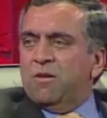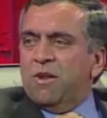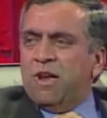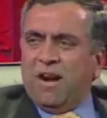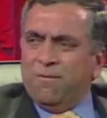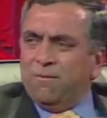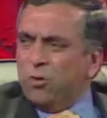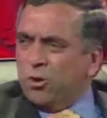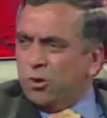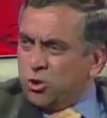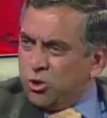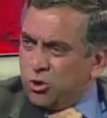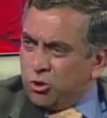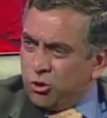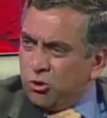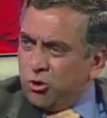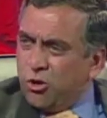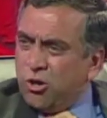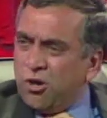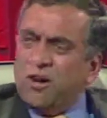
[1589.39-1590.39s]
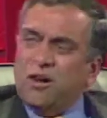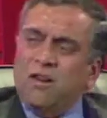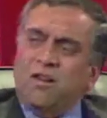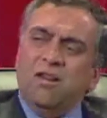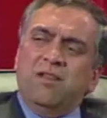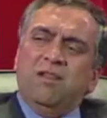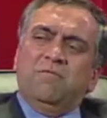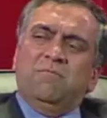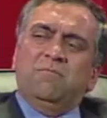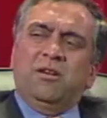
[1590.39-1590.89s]
I'm not sure,
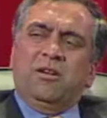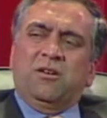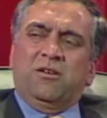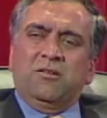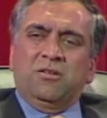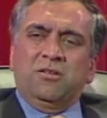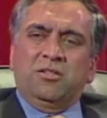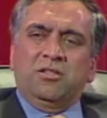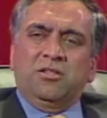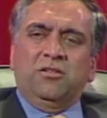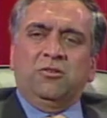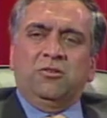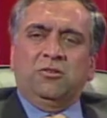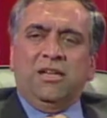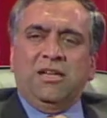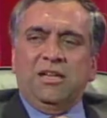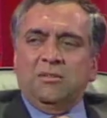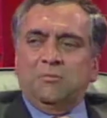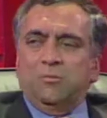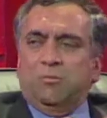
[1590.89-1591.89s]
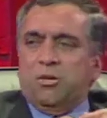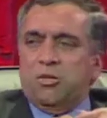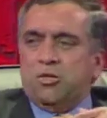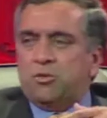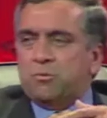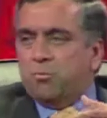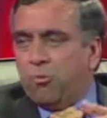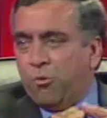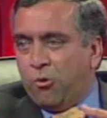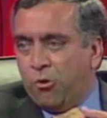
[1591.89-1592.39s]
because, there is much
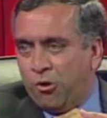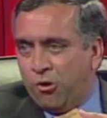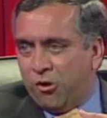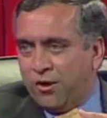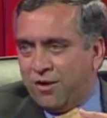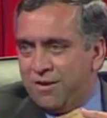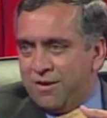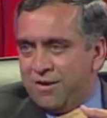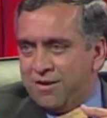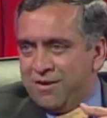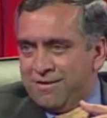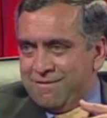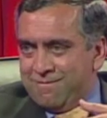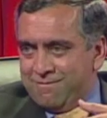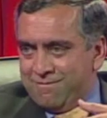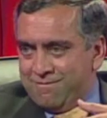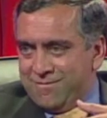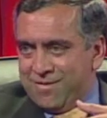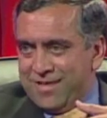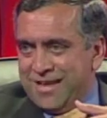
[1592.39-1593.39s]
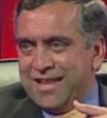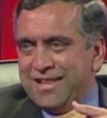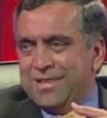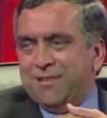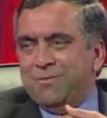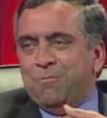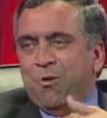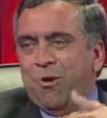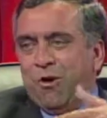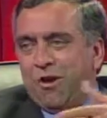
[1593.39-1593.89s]
more than the
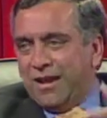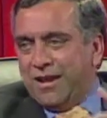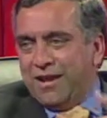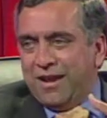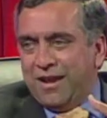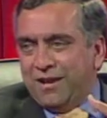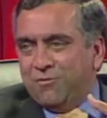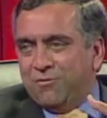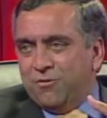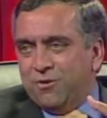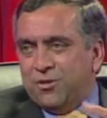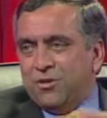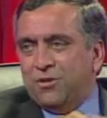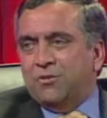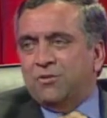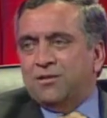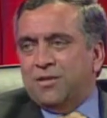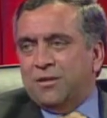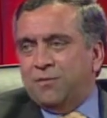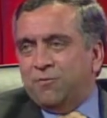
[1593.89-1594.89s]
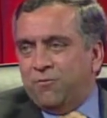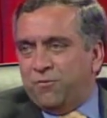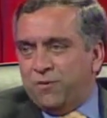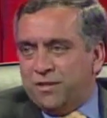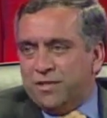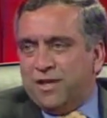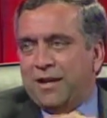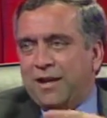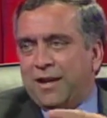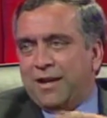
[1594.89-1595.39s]
body language, some
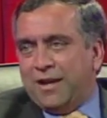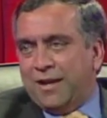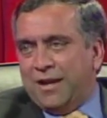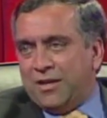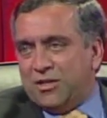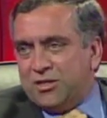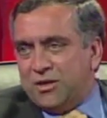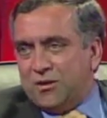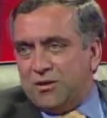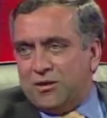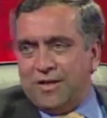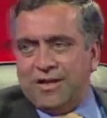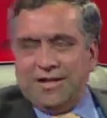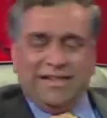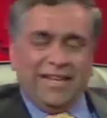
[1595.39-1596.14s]
physical connection, all that.